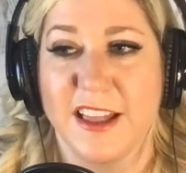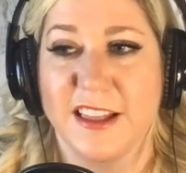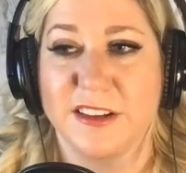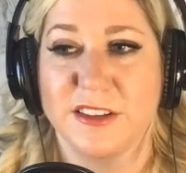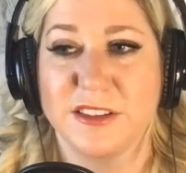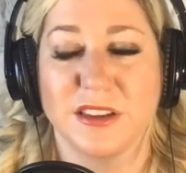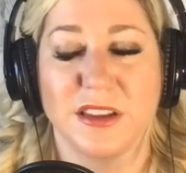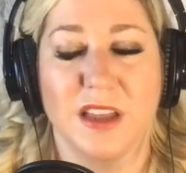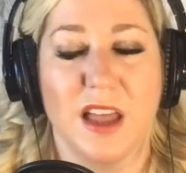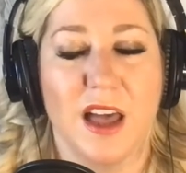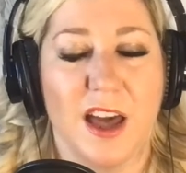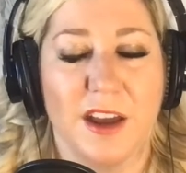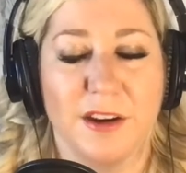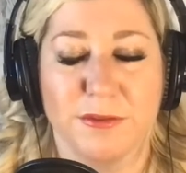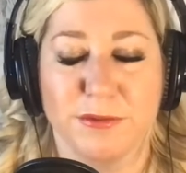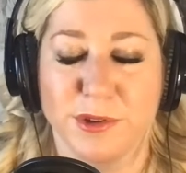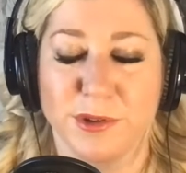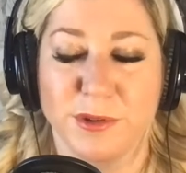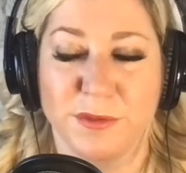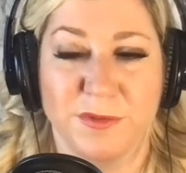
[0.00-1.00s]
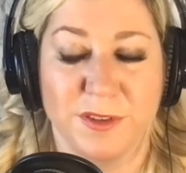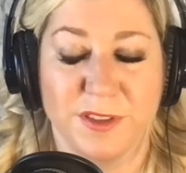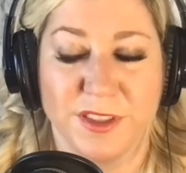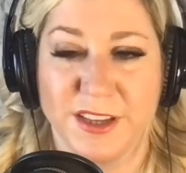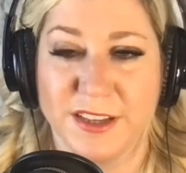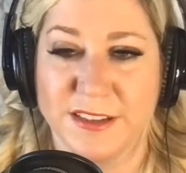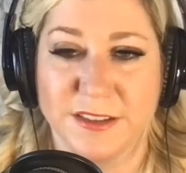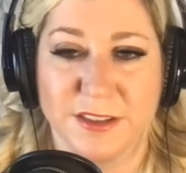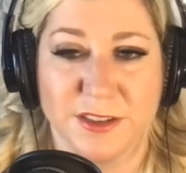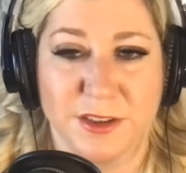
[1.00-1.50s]
there's a lot of room for
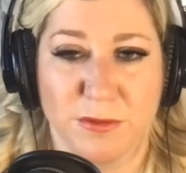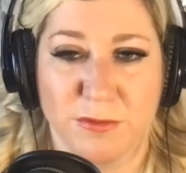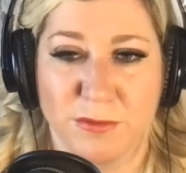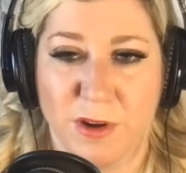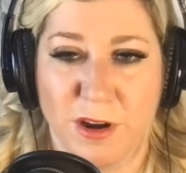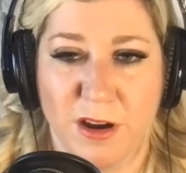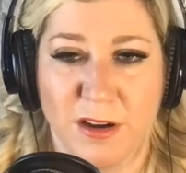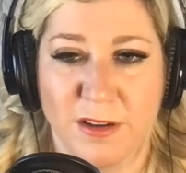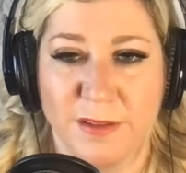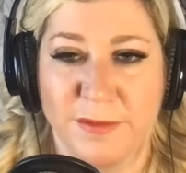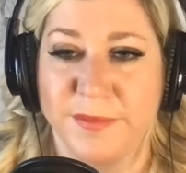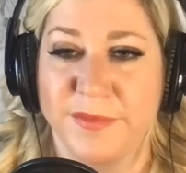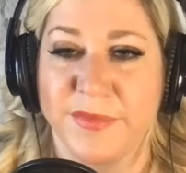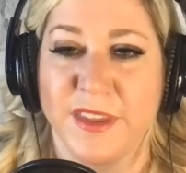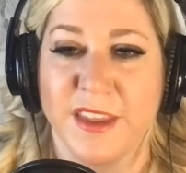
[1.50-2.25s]
things to go wrong.